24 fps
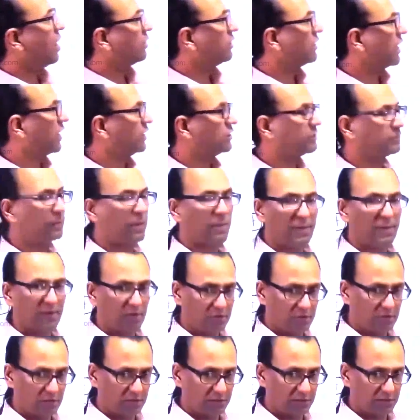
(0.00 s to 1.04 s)
then
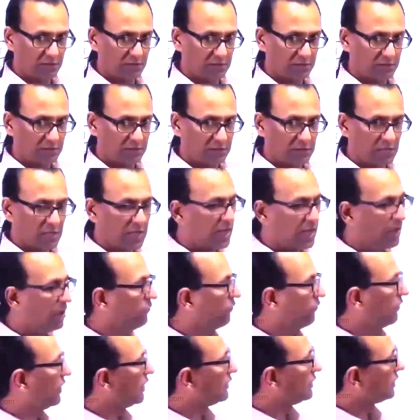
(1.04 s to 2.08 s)
spermatogenesis. If
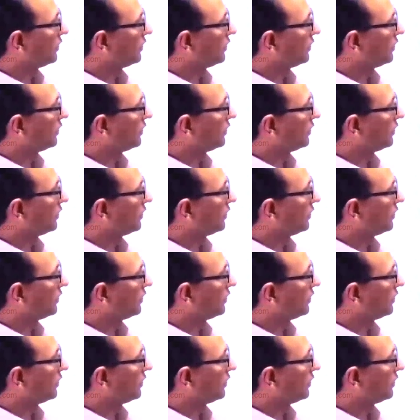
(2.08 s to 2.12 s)
it is a